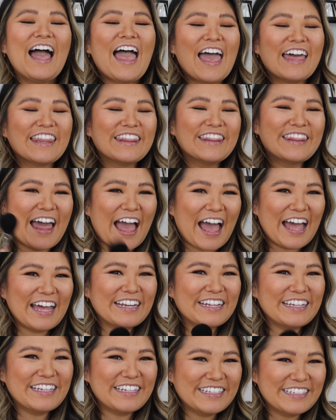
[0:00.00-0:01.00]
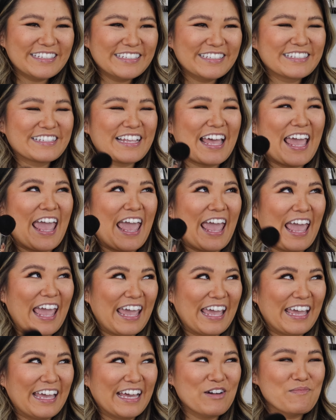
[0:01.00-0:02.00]
And that is
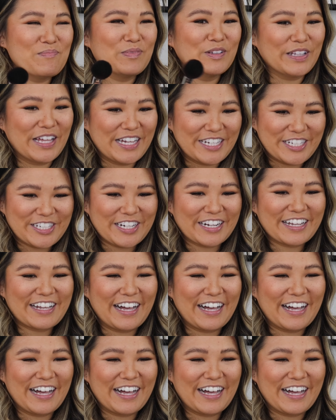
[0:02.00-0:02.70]
a blush